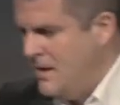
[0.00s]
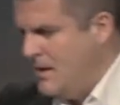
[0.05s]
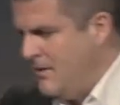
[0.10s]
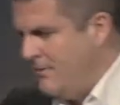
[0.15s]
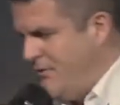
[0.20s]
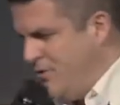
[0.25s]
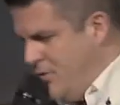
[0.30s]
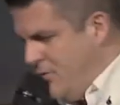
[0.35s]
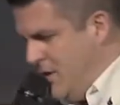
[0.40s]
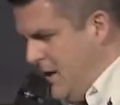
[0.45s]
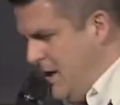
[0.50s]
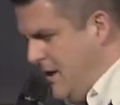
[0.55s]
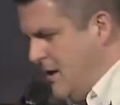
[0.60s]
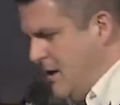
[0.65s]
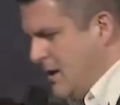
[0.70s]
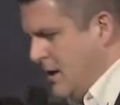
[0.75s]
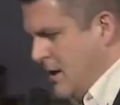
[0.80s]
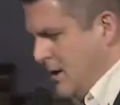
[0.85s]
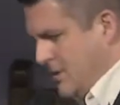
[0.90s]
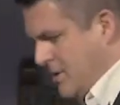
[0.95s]
If you
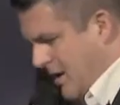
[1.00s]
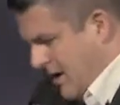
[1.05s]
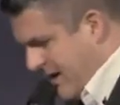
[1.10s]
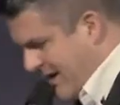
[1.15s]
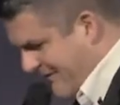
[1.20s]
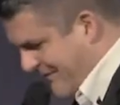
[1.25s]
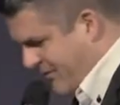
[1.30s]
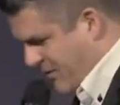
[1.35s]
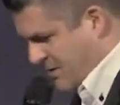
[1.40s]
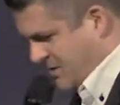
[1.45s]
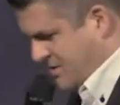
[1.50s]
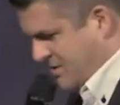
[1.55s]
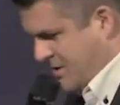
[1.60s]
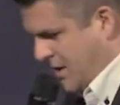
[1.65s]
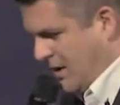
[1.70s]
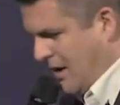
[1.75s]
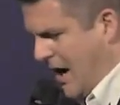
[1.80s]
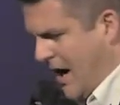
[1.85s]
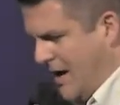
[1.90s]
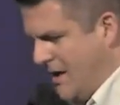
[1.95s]
need deliverance
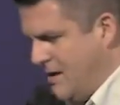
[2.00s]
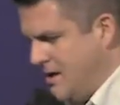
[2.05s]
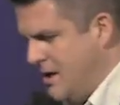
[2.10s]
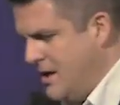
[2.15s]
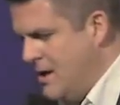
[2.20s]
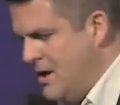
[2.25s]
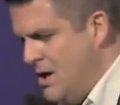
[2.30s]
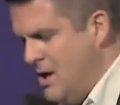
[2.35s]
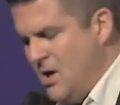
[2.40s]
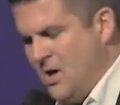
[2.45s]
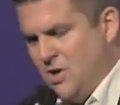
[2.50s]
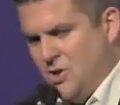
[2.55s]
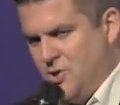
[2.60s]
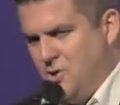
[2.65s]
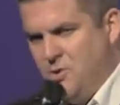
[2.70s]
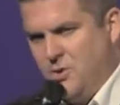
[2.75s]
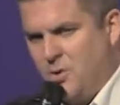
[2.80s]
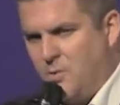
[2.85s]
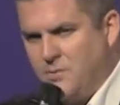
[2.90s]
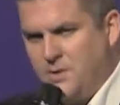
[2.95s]
tonight,
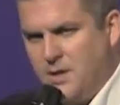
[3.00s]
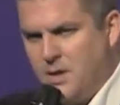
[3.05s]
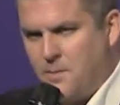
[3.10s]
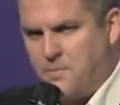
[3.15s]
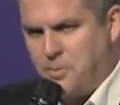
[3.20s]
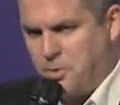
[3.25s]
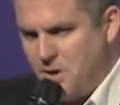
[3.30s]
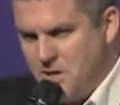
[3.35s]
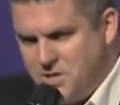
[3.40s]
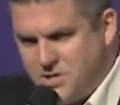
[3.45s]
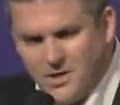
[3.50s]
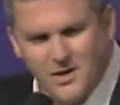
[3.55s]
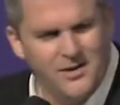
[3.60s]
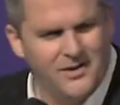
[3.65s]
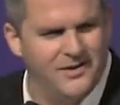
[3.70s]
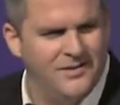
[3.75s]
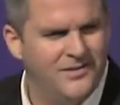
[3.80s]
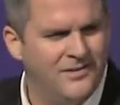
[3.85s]
you don't need a preacher.